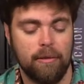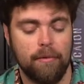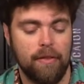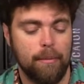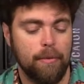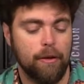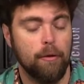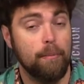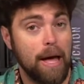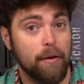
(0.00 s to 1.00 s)
Some of them that
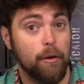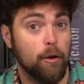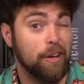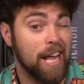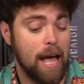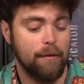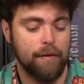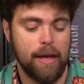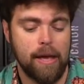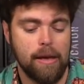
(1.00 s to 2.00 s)
are better are going to
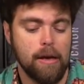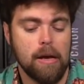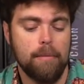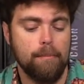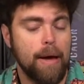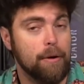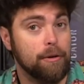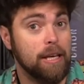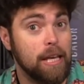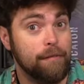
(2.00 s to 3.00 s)
have a
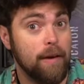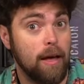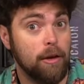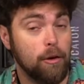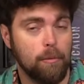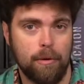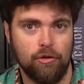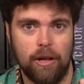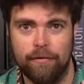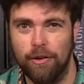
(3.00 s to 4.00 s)
better key value,
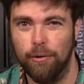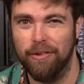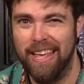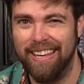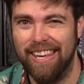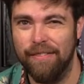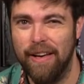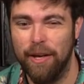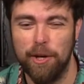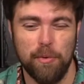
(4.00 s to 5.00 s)
but you'll have to use that key
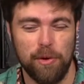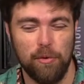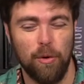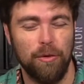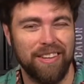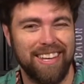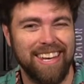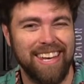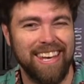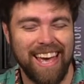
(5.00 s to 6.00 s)
value when you roll the
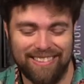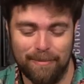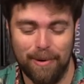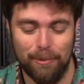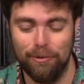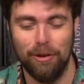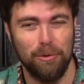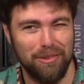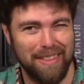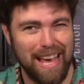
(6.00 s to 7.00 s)
key as opposed to
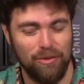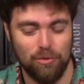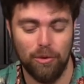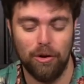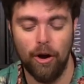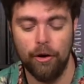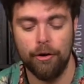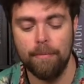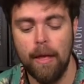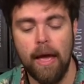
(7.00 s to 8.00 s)
using the actual card.